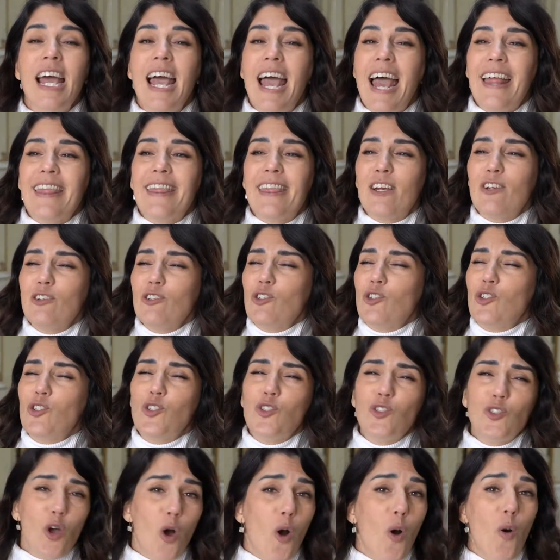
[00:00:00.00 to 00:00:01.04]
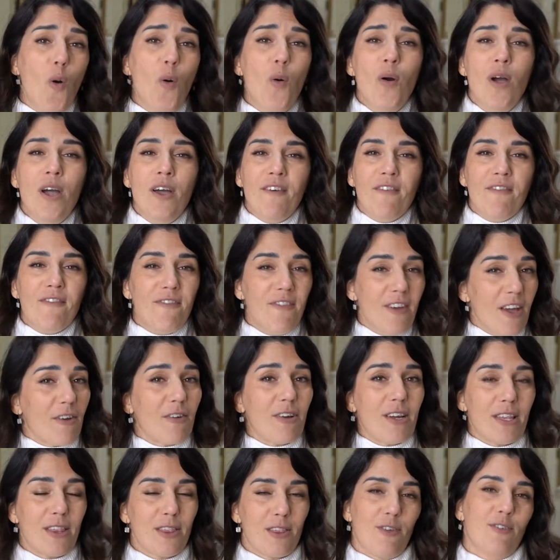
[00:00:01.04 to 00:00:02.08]
and they're so
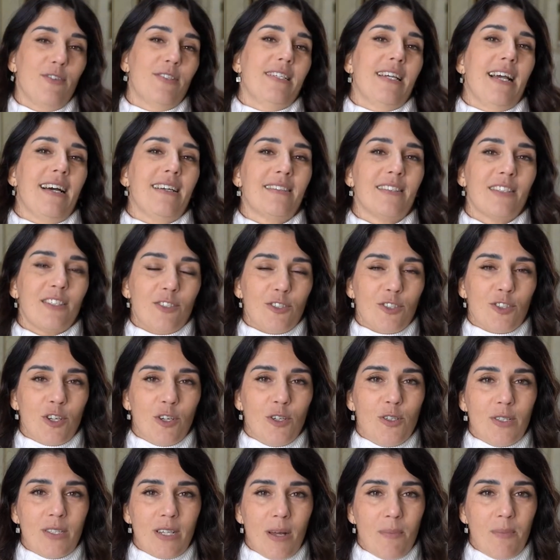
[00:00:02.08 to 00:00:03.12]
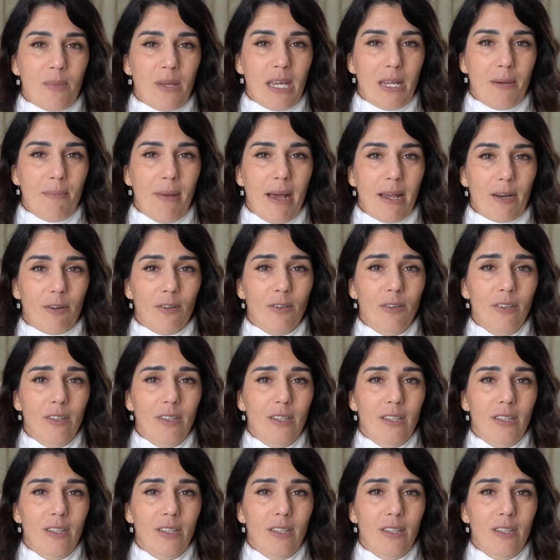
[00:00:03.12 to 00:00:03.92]
very enthusiastic to show you something in metal,